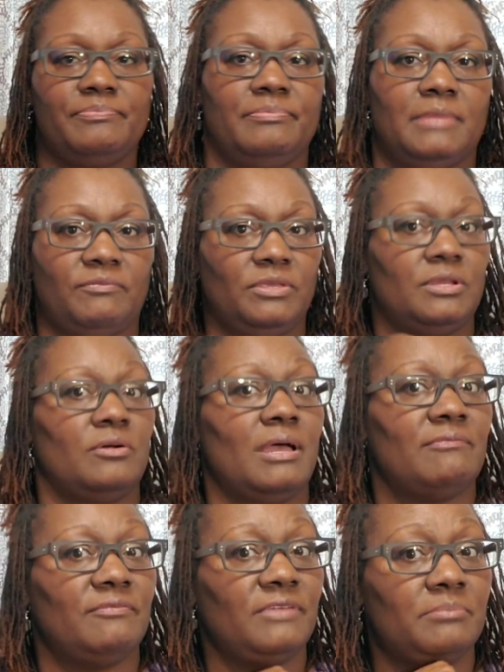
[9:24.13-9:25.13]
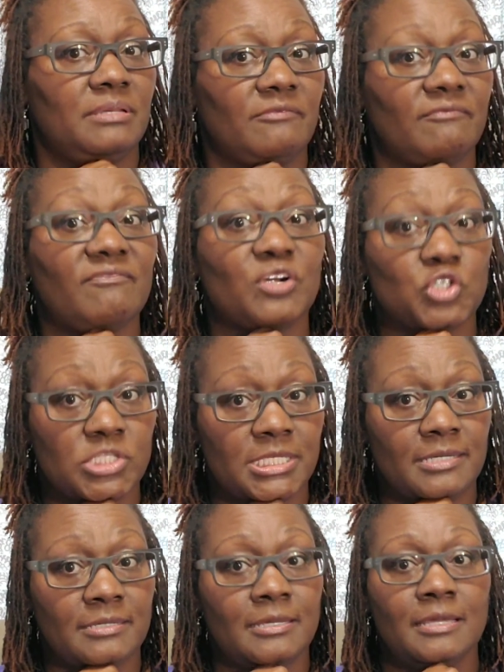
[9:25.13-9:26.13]
If you don't have a Fitbit
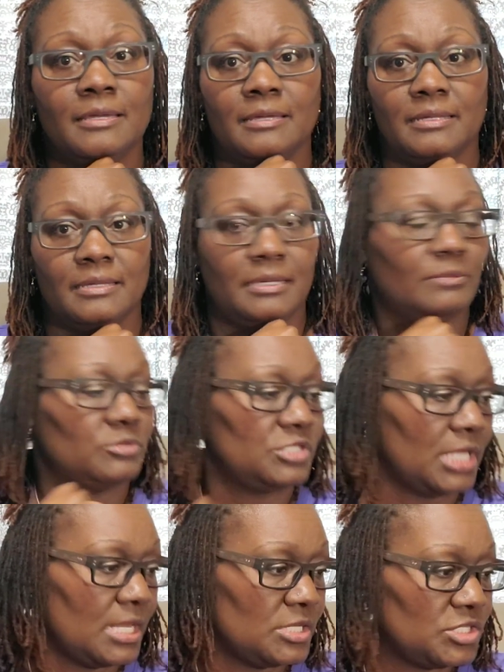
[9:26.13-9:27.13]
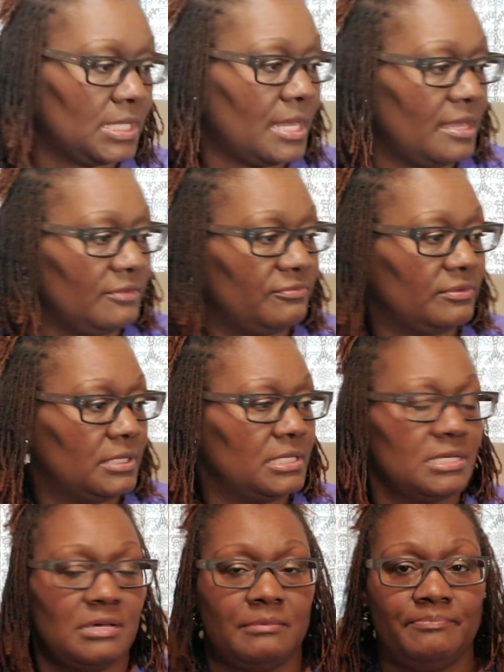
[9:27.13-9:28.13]
Versa, it will change your life.
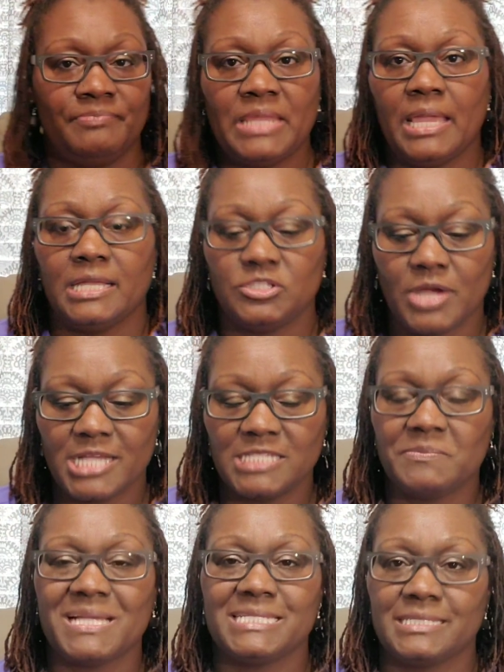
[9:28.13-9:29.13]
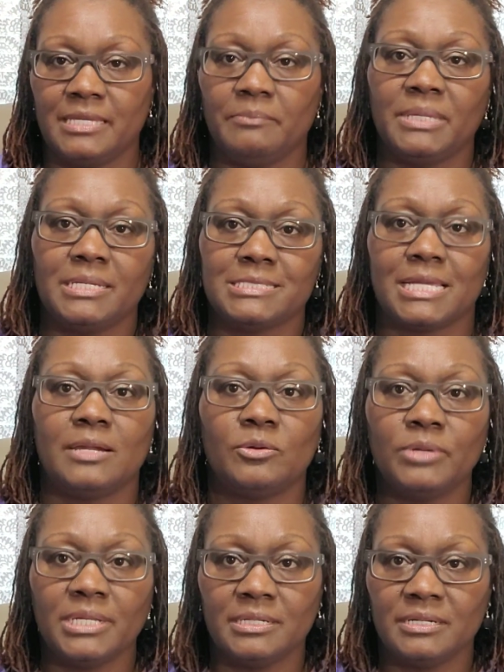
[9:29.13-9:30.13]
It tracks my sleep because I
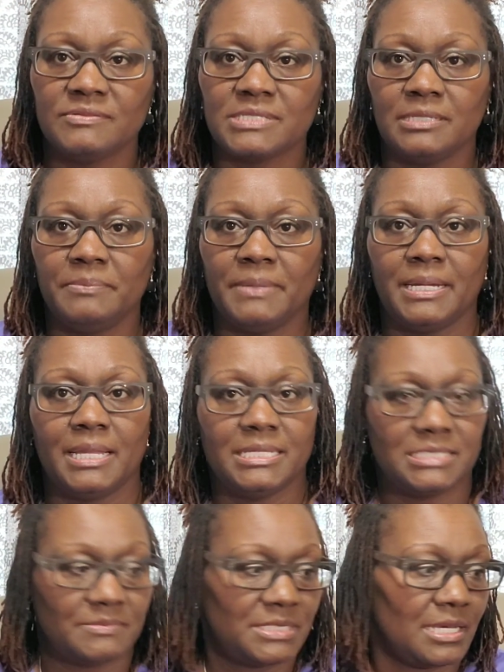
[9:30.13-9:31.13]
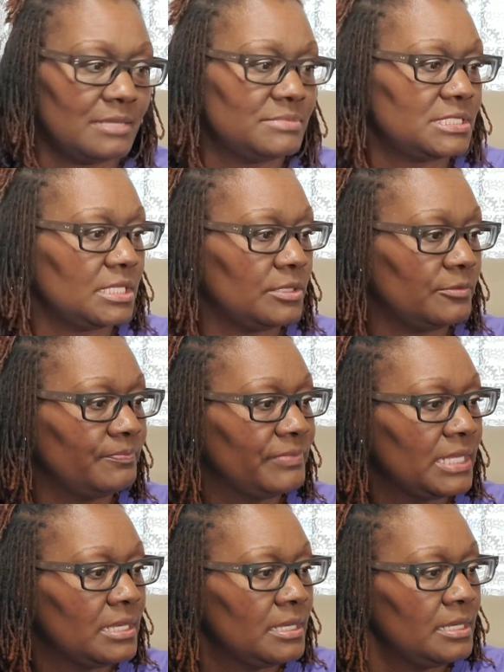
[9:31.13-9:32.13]
don't get enough sleep at night sometimes. So
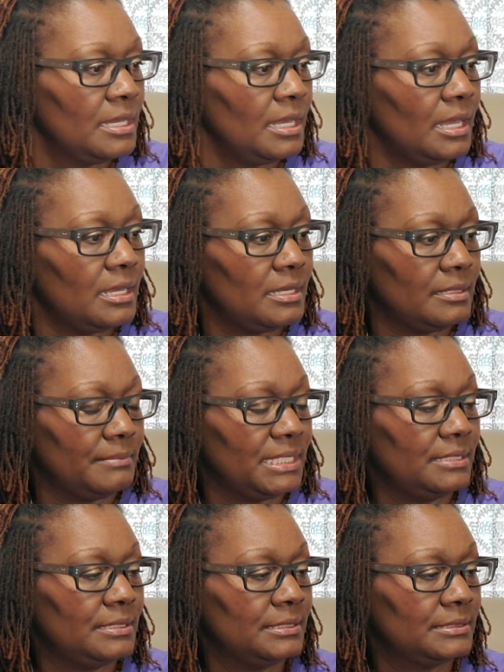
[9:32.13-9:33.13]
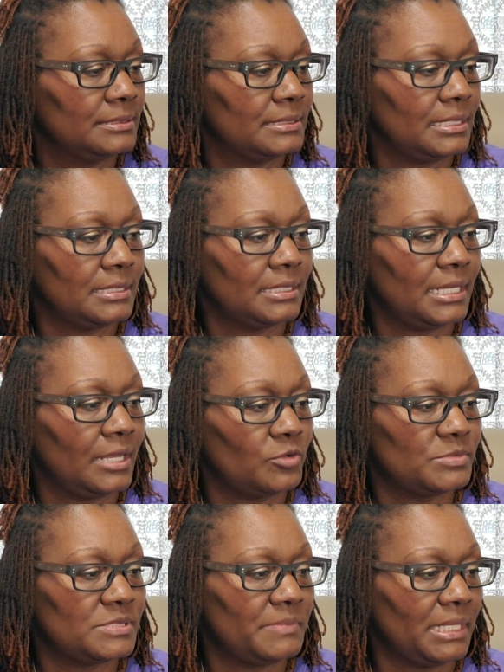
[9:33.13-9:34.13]
it
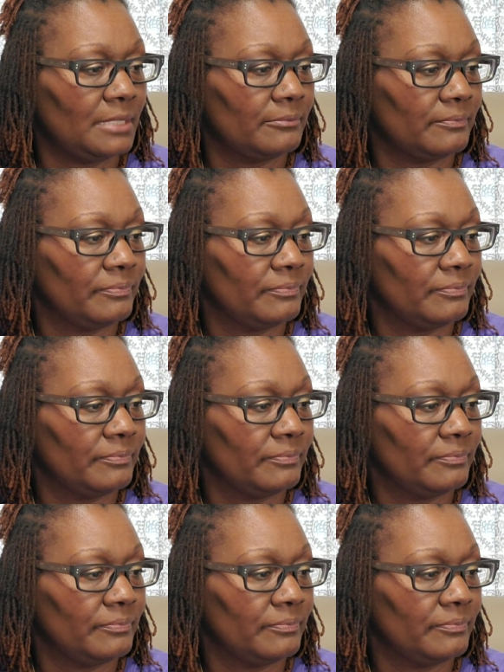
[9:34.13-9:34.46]
helps me.